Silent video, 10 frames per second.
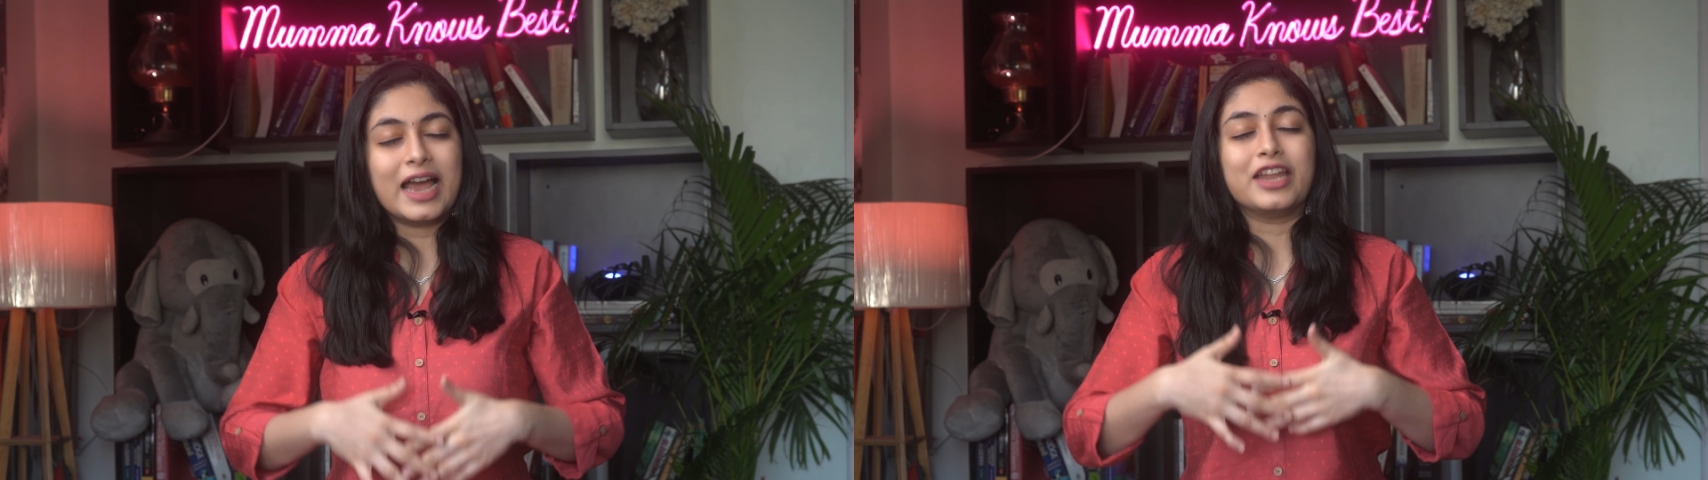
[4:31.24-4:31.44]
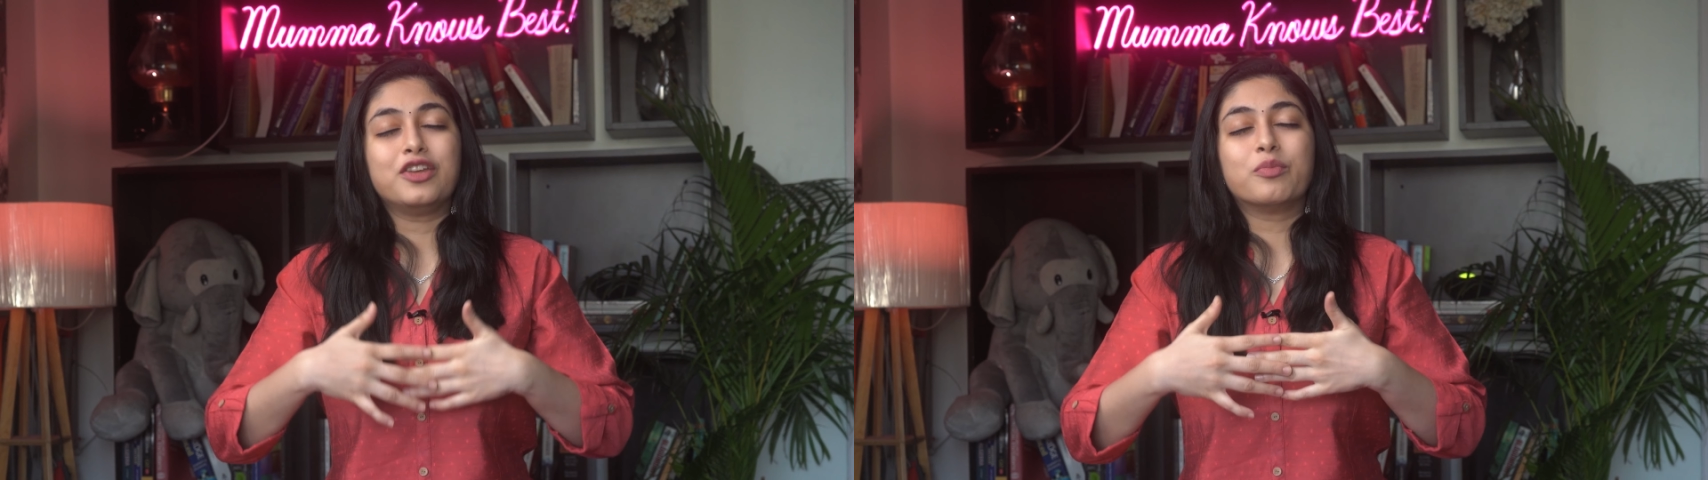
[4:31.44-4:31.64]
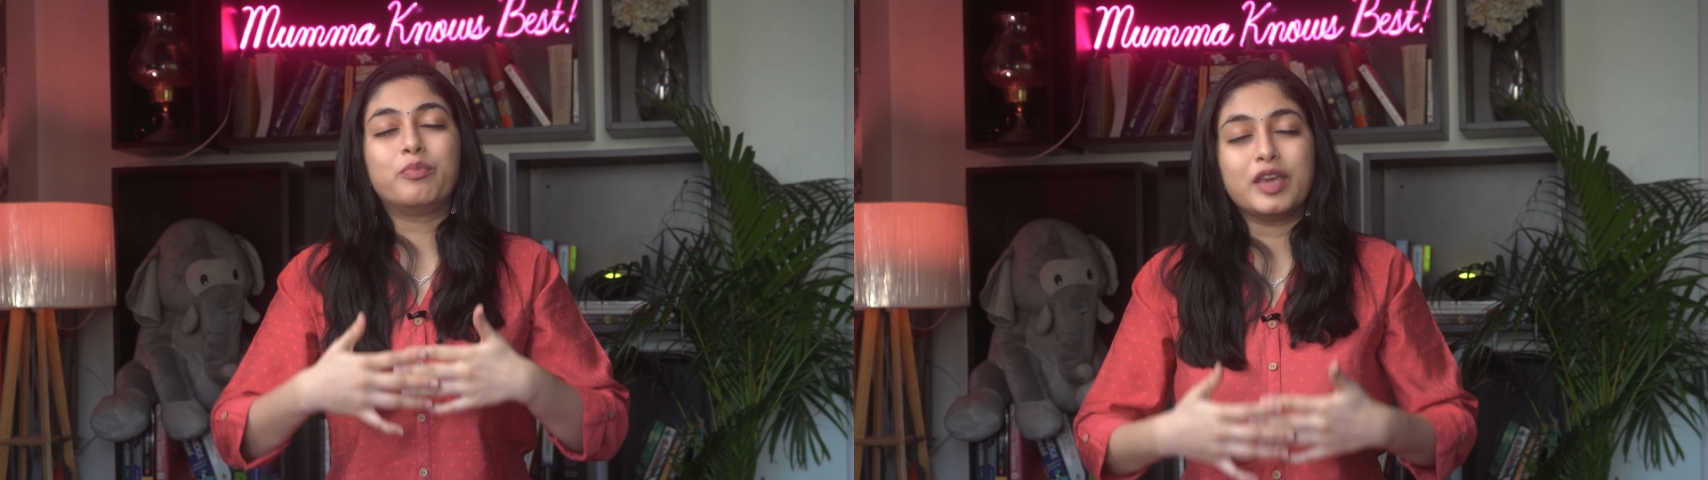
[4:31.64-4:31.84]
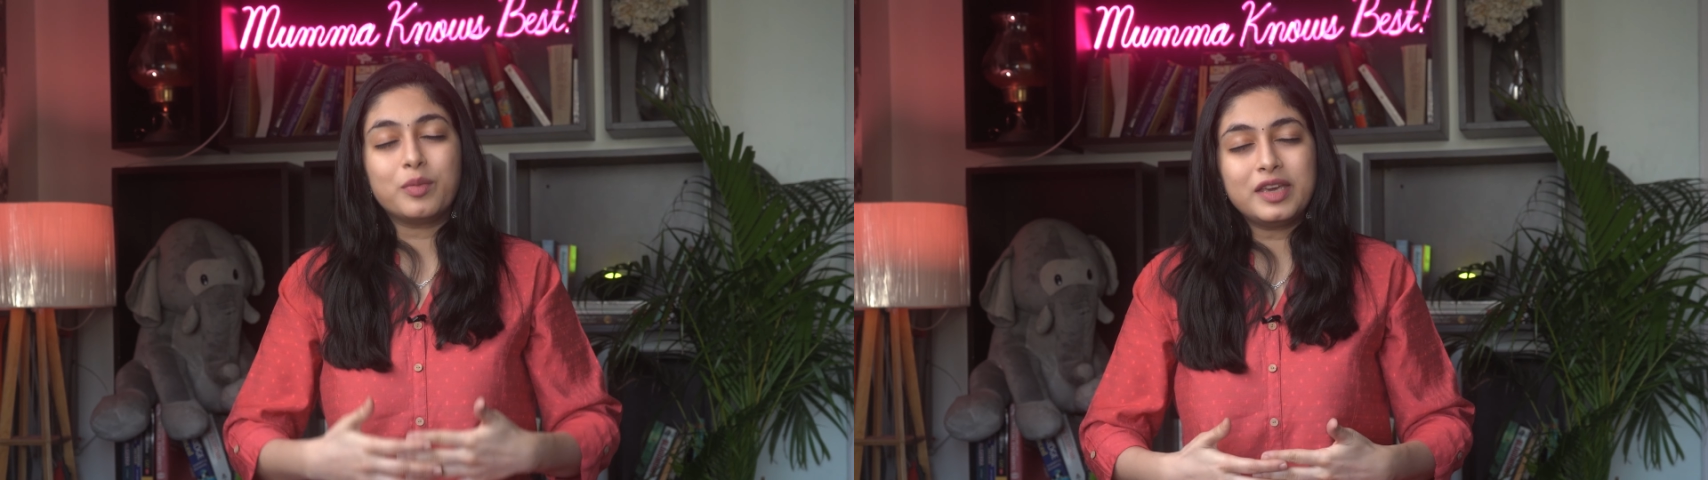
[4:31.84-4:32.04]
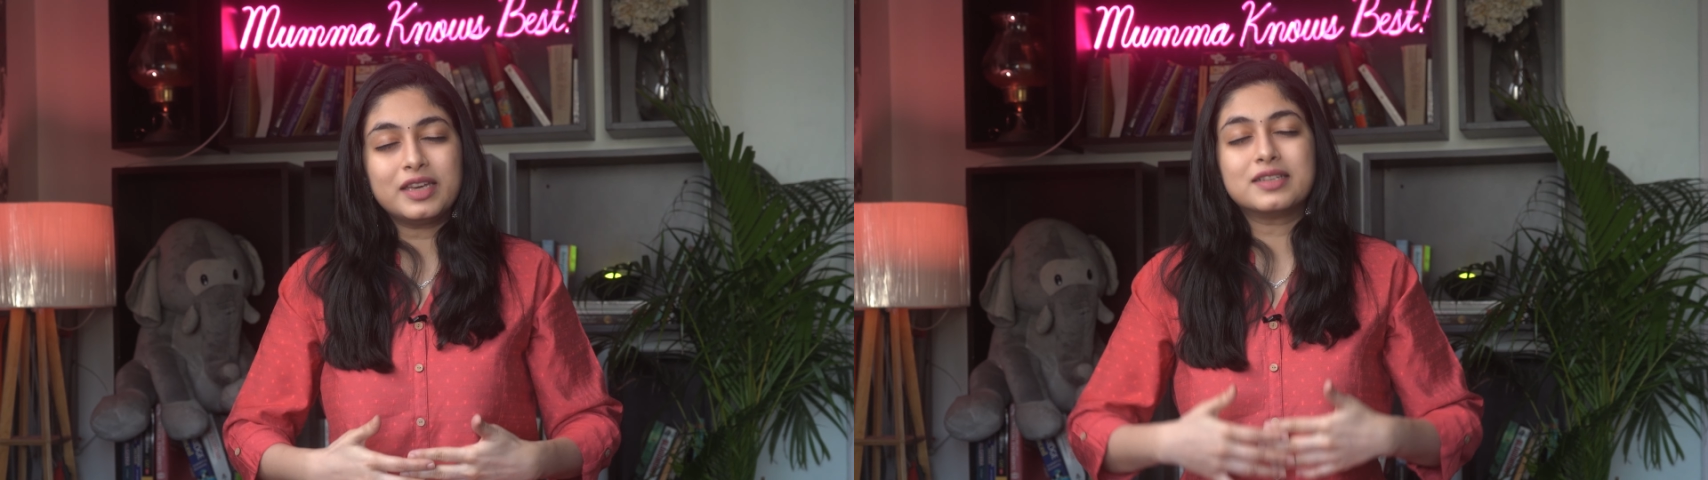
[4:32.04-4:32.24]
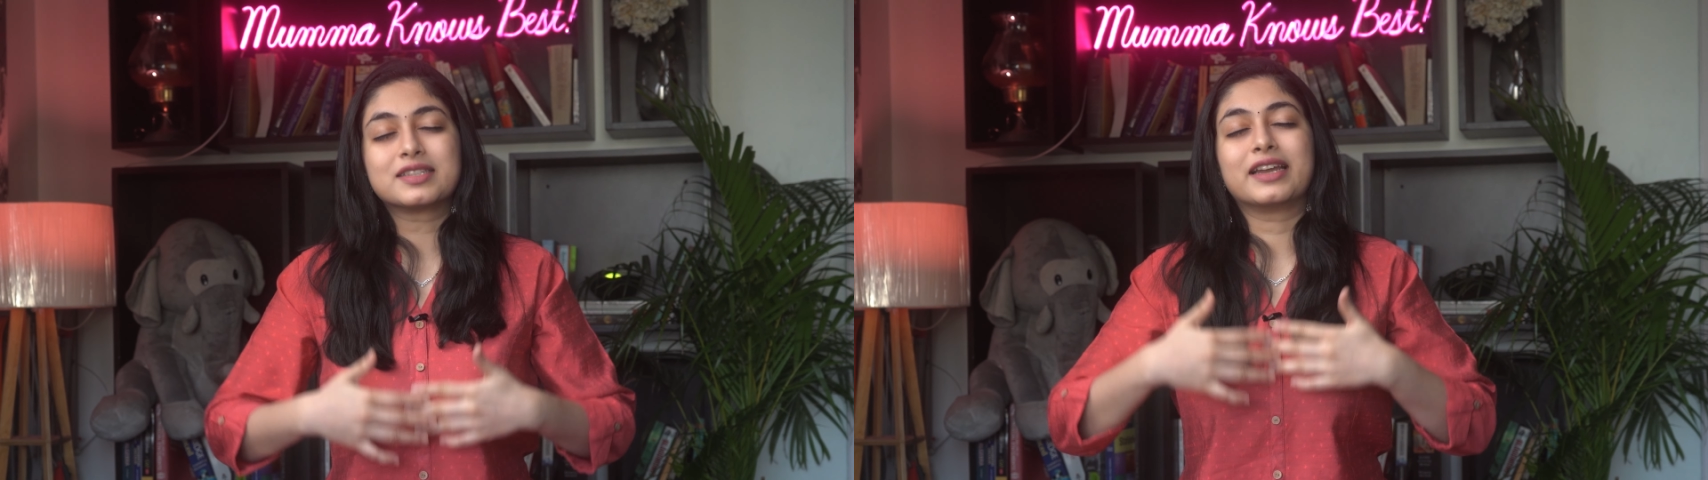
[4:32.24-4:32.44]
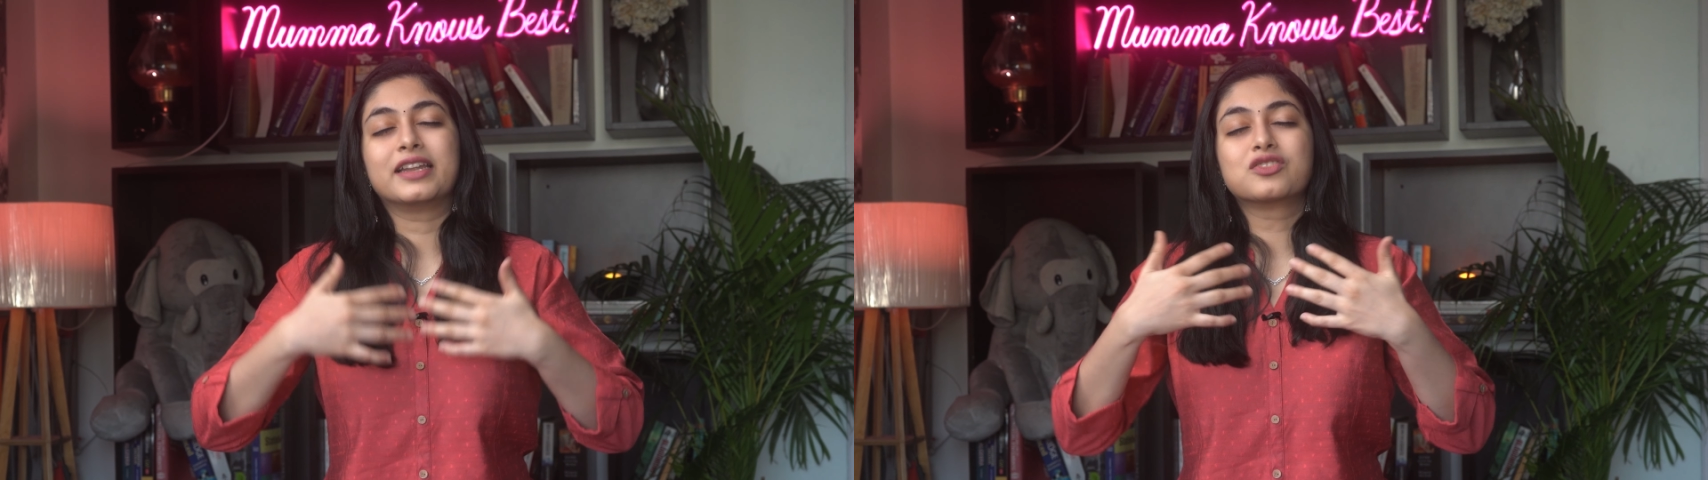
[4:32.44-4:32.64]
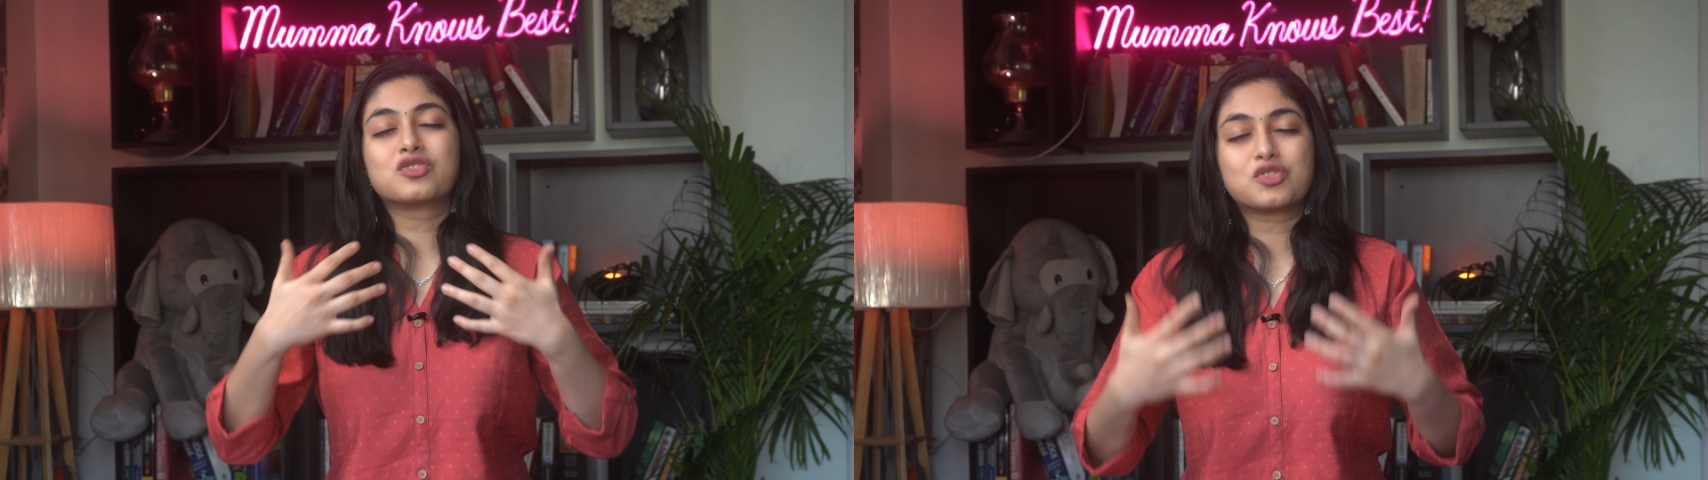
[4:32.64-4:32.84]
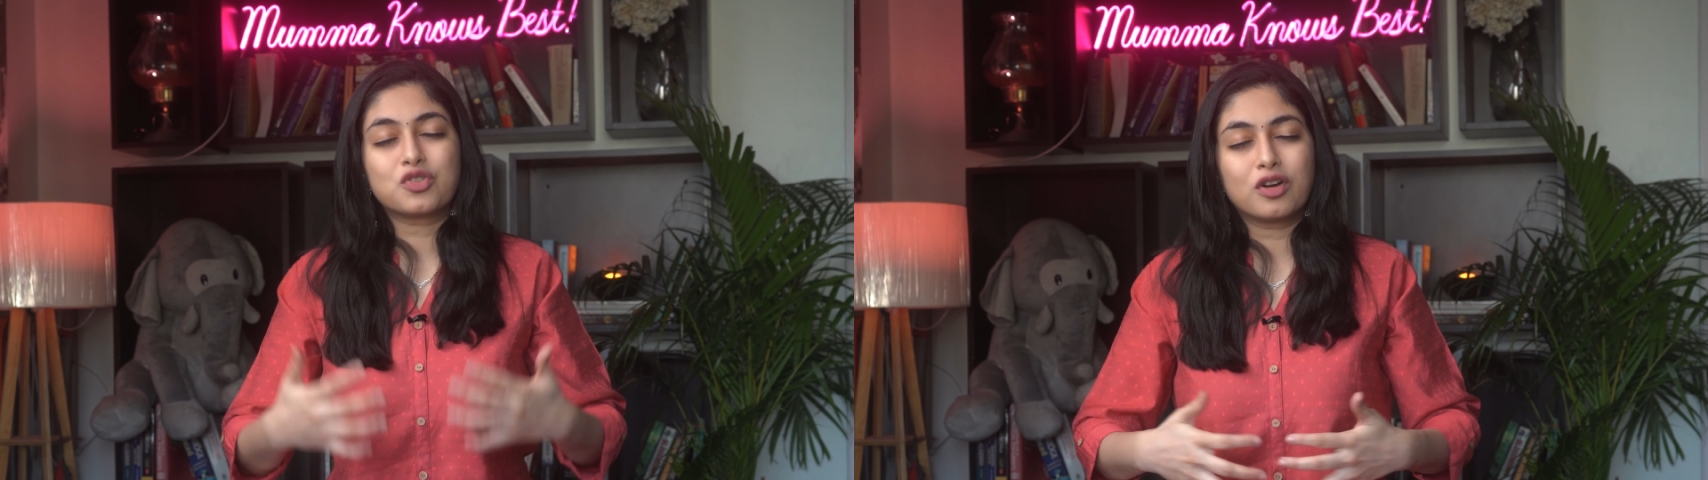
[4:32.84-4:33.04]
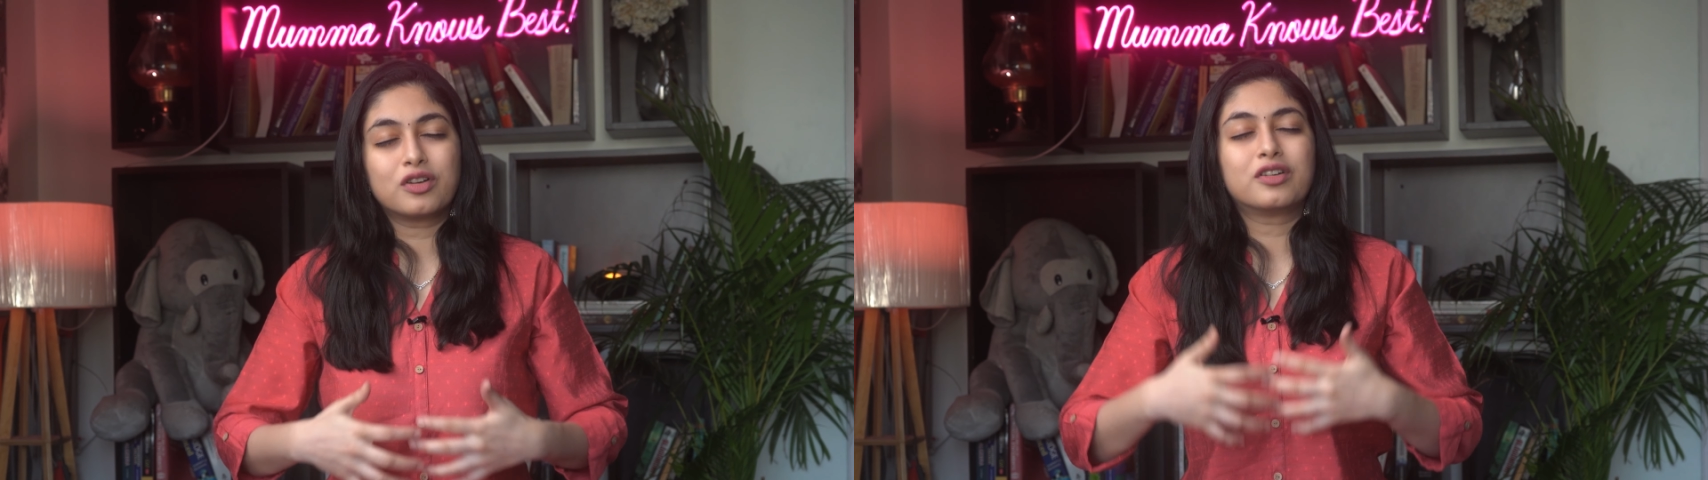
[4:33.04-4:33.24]
and your baby is getting
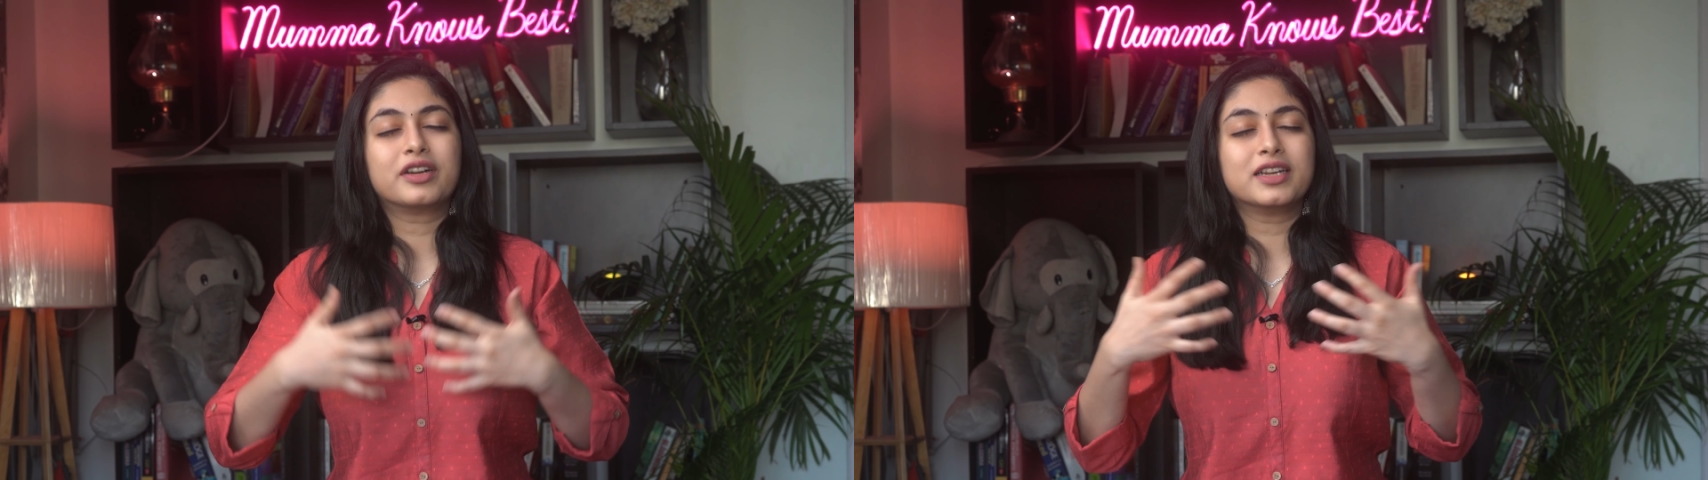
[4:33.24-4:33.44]
stronger